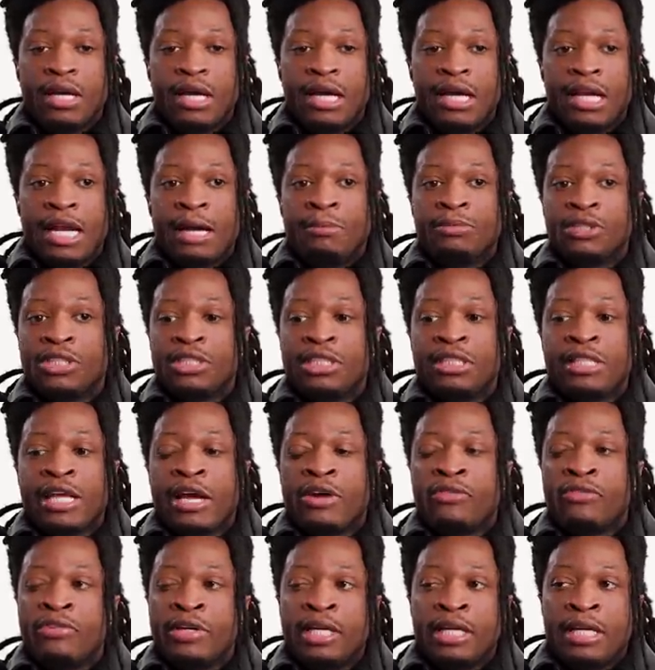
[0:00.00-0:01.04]
and I'm just
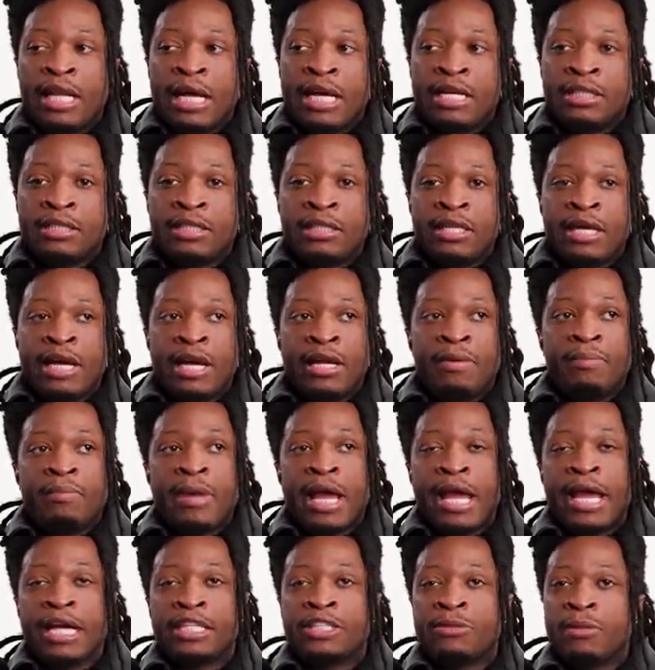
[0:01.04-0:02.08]
now realizing that my
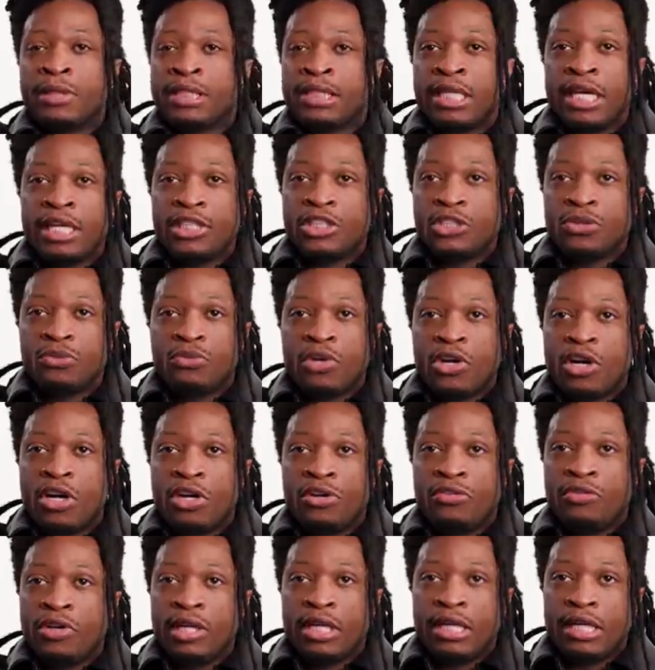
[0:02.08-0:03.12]
expectations are
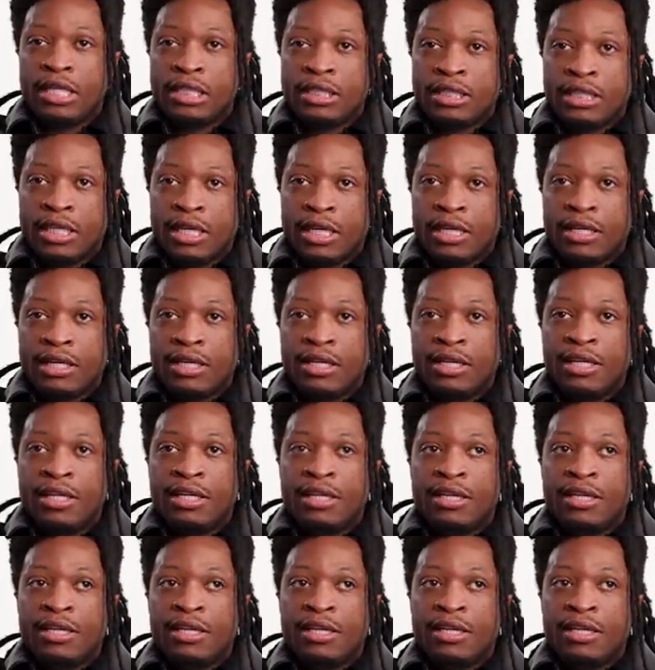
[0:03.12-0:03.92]
unrealistic,